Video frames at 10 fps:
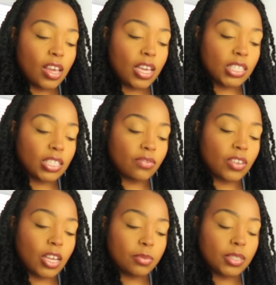ace of
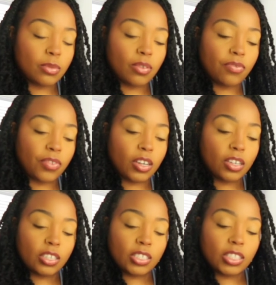cups in
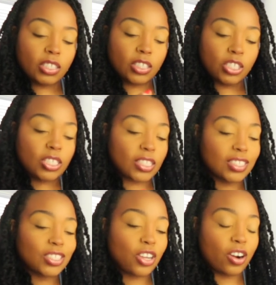reverse the
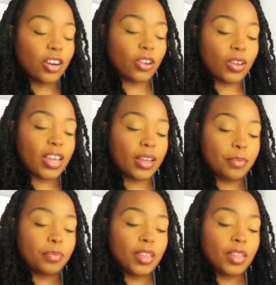justice card okay